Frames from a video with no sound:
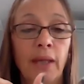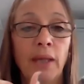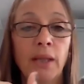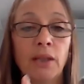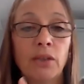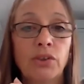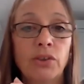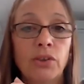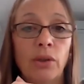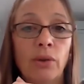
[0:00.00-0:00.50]

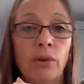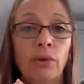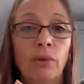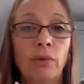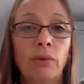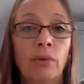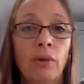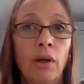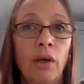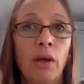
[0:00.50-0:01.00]

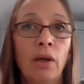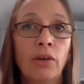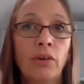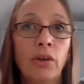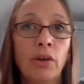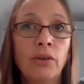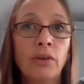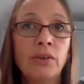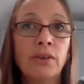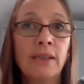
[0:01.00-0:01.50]
So
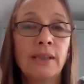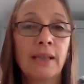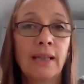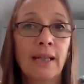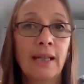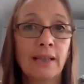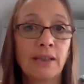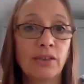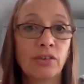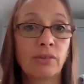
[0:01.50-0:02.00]
those are the
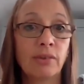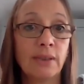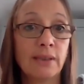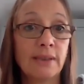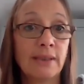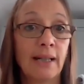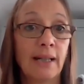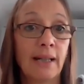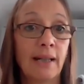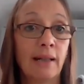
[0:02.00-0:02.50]
categories
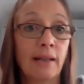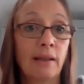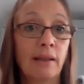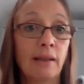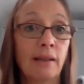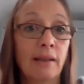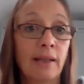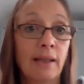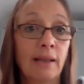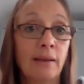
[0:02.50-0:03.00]

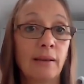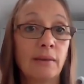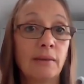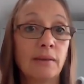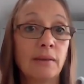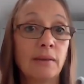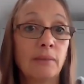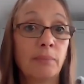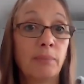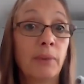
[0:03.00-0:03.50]
that
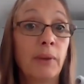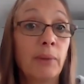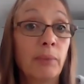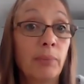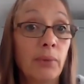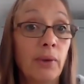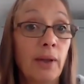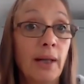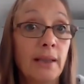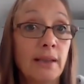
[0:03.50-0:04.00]

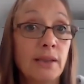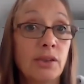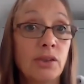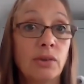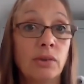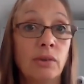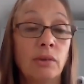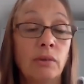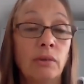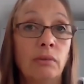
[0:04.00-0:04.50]
people had
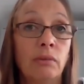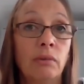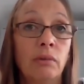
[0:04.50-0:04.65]
to